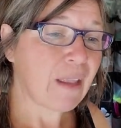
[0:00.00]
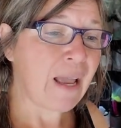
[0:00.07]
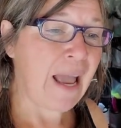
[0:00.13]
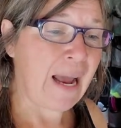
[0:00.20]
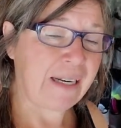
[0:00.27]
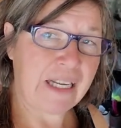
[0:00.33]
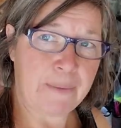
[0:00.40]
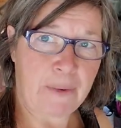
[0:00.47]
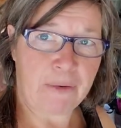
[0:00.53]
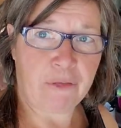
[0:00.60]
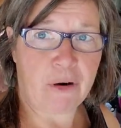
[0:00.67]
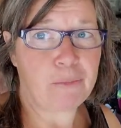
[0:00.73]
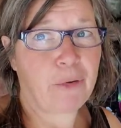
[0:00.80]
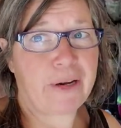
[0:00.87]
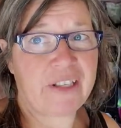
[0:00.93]
I had to get my
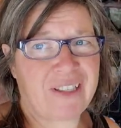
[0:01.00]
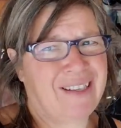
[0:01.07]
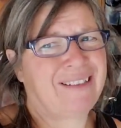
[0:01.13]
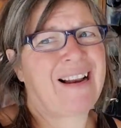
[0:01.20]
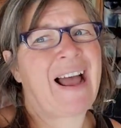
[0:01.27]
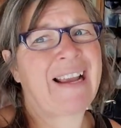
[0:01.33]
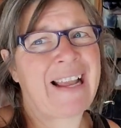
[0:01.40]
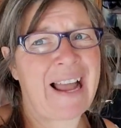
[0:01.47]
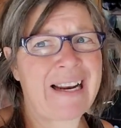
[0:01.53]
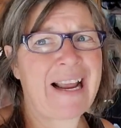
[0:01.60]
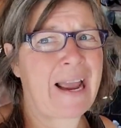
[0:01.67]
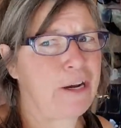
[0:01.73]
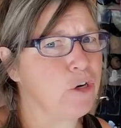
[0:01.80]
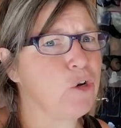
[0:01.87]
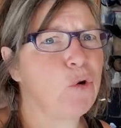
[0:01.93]
front brakes done. I kind of,
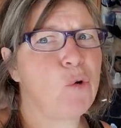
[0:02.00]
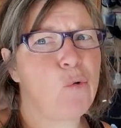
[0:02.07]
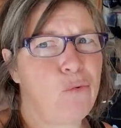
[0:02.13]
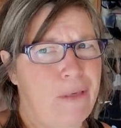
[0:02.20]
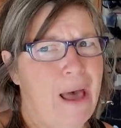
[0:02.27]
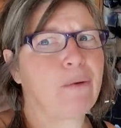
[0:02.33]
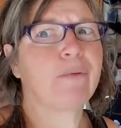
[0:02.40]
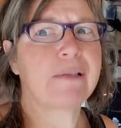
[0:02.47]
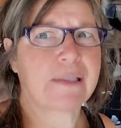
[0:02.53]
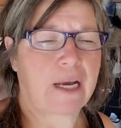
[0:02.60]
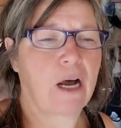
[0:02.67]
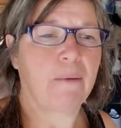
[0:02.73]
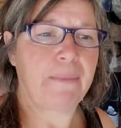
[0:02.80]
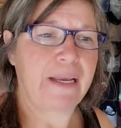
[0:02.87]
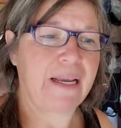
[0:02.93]
I knew that was
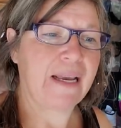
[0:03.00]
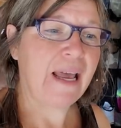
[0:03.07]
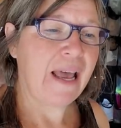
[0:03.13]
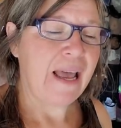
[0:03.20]
coming,